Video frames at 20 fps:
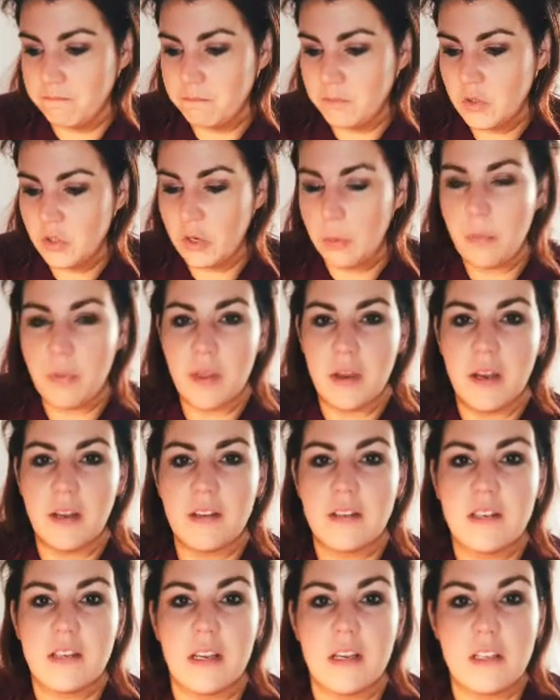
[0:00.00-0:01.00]
something
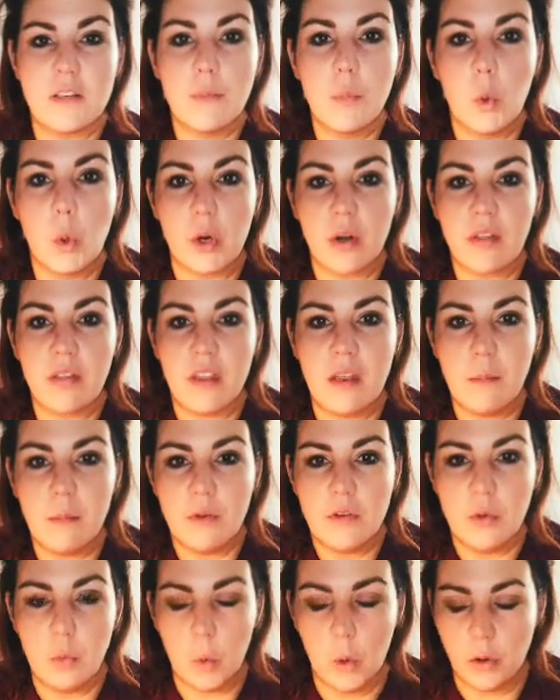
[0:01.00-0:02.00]
it's more themed
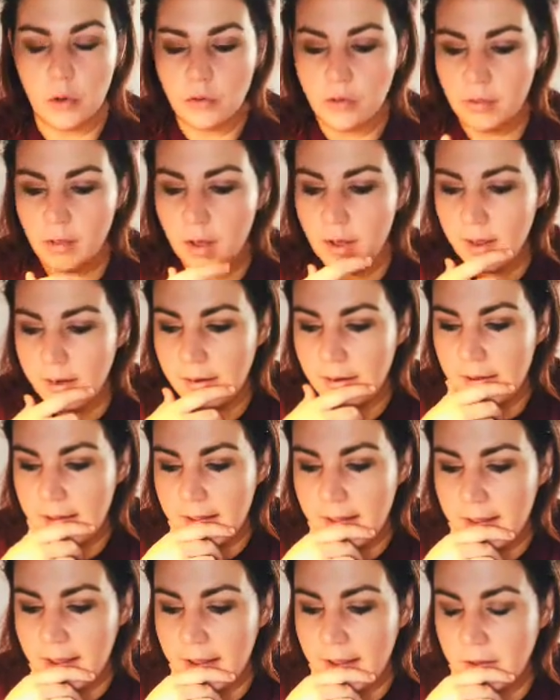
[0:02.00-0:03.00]
towards that.
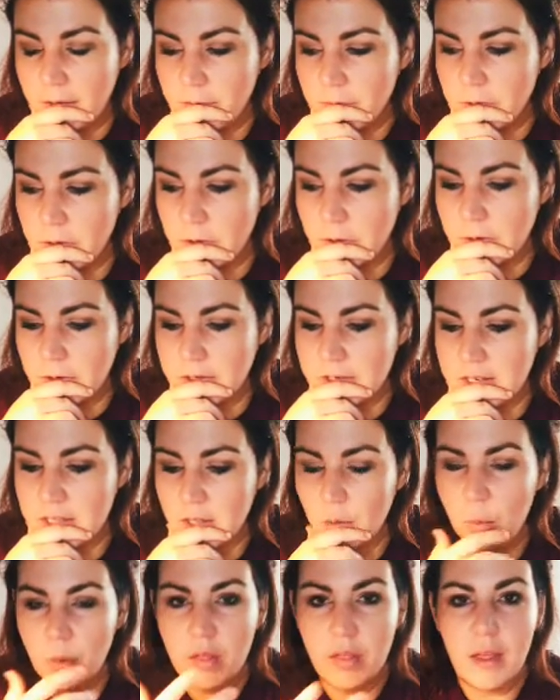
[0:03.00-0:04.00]
If you're
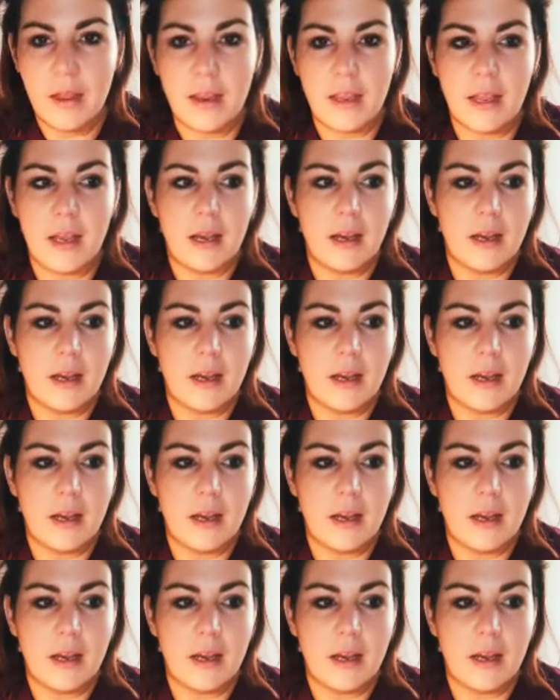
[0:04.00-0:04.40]
dealing with like